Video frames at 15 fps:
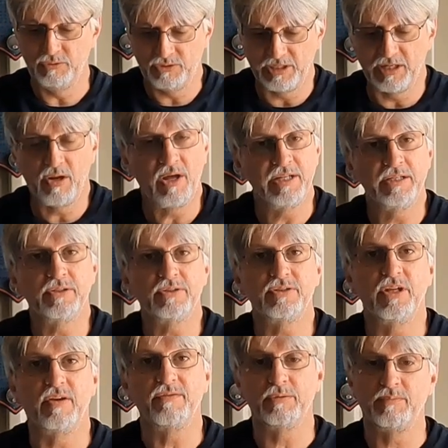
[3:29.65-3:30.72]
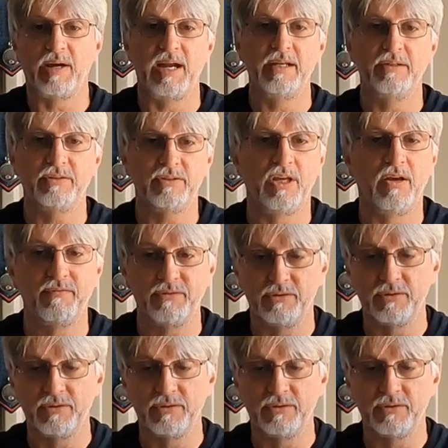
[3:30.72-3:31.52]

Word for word: you sit on it yourself, you're by yourself,